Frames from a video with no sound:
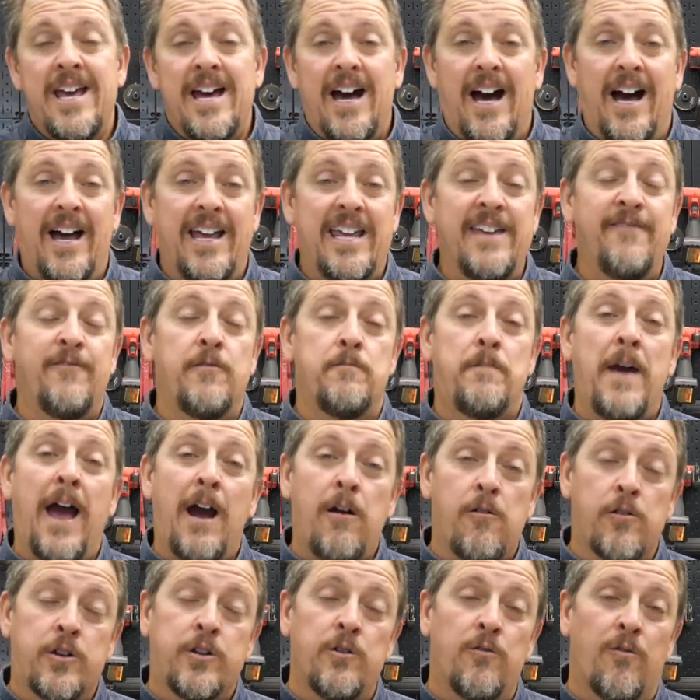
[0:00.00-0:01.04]
uh, even
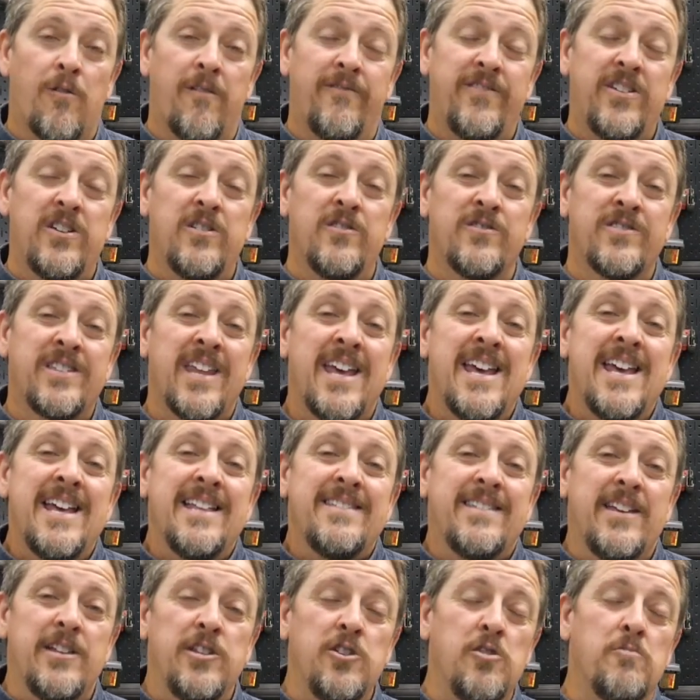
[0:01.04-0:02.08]
power tool reviews,
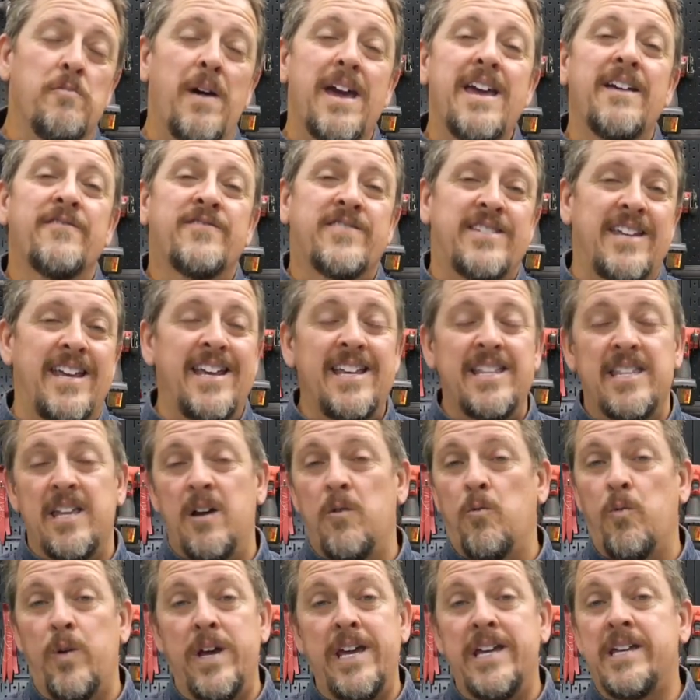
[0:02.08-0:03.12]
then you may have seen
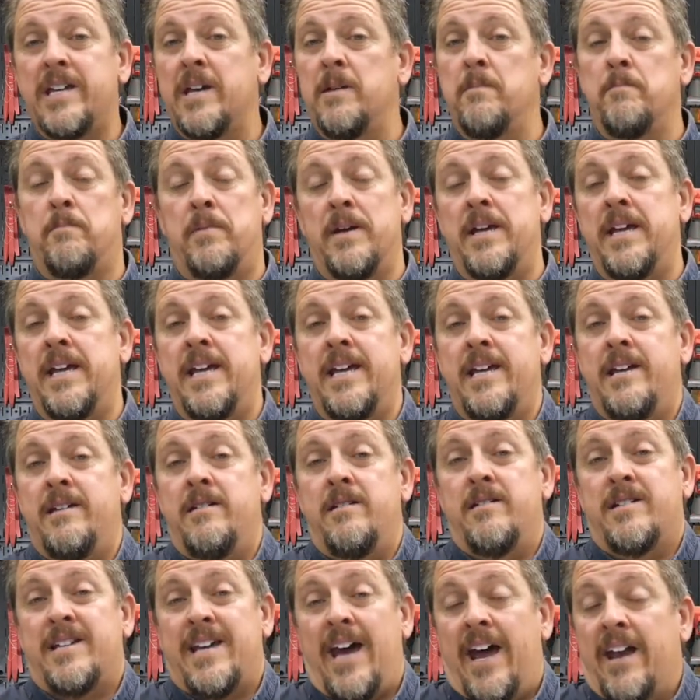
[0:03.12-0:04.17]
that we can
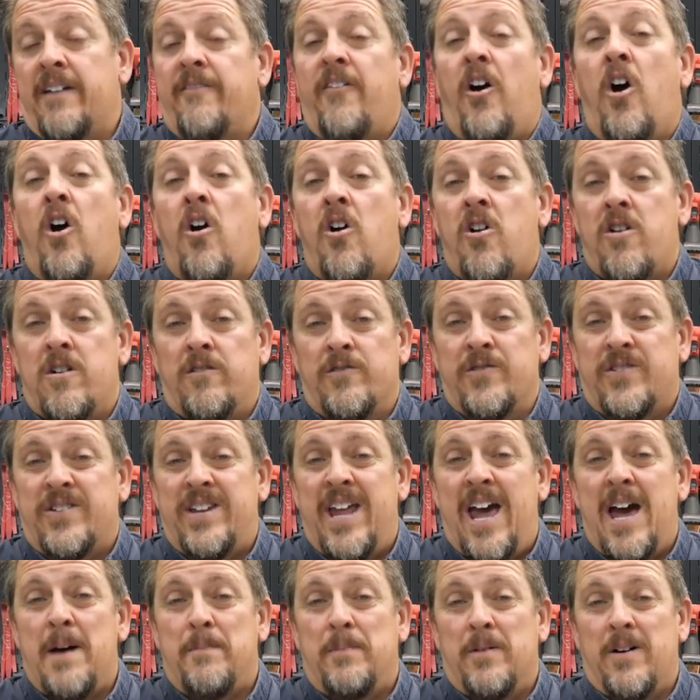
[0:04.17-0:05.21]
be kind of hard on
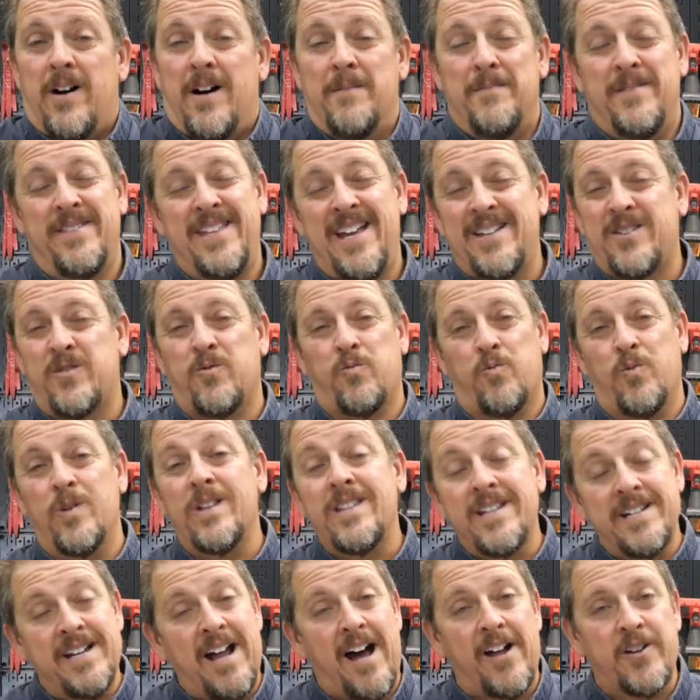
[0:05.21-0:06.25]
Snap-on. That's
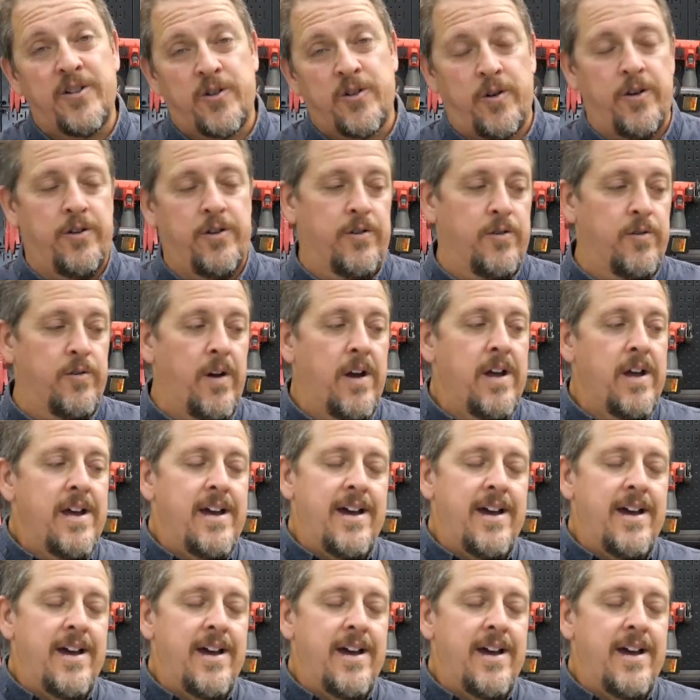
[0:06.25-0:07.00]
really not true.